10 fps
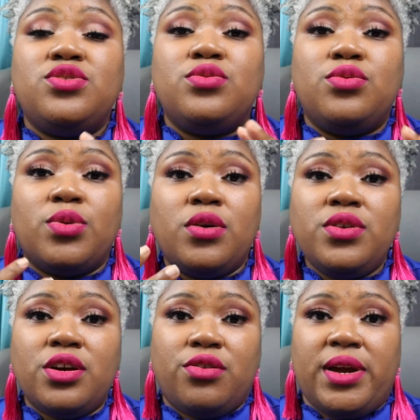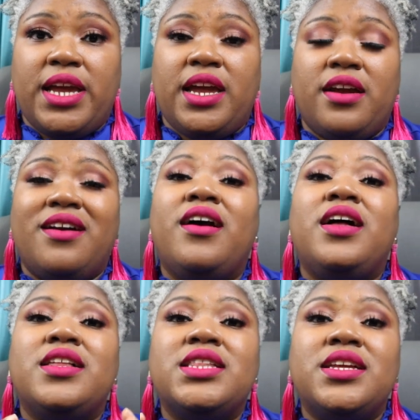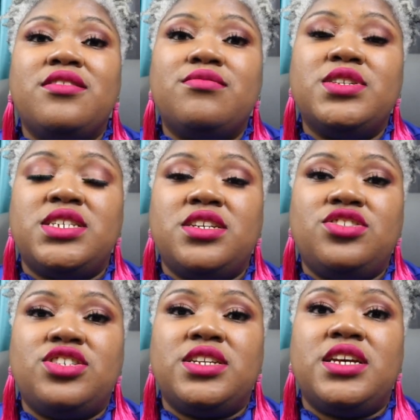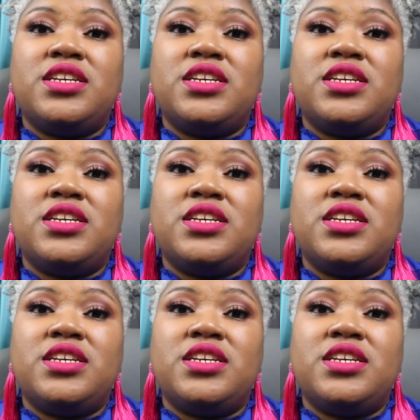to grow your gray hair, length retention